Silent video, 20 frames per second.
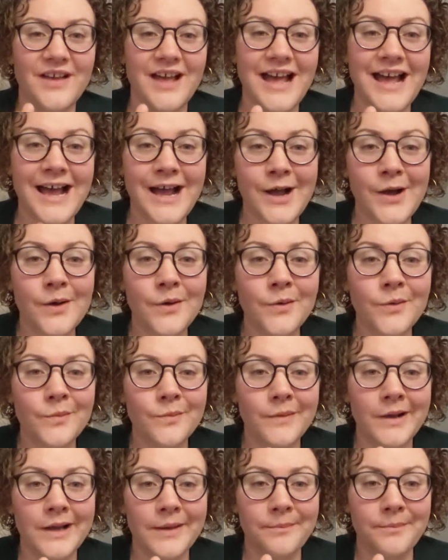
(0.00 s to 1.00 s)

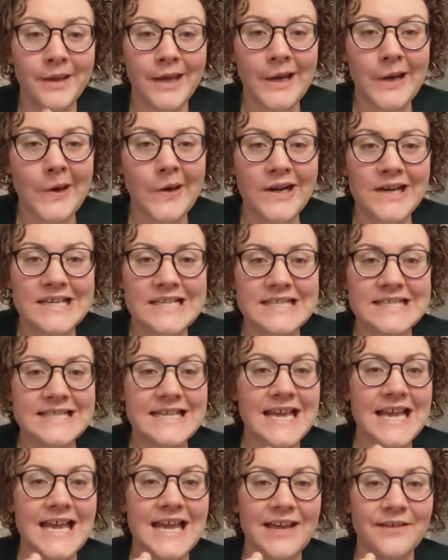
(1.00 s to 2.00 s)
how my
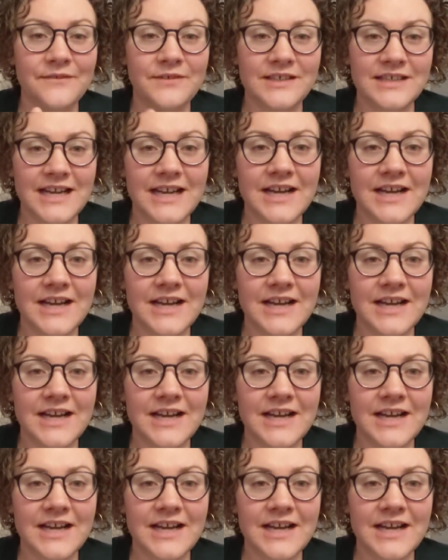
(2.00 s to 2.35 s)
parents have